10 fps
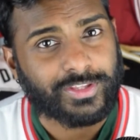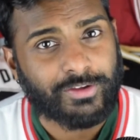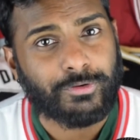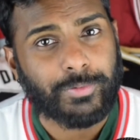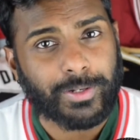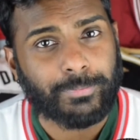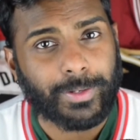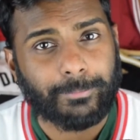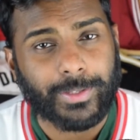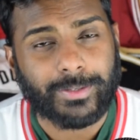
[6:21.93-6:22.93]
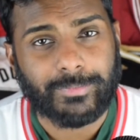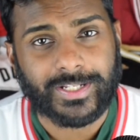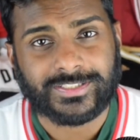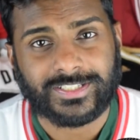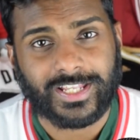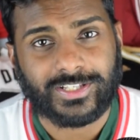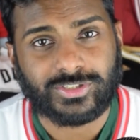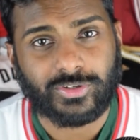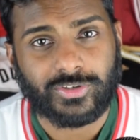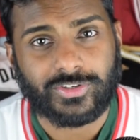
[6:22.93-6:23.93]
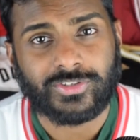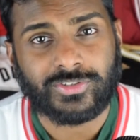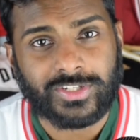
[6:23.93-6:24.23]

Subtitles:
everybody played big minutes tonight, so you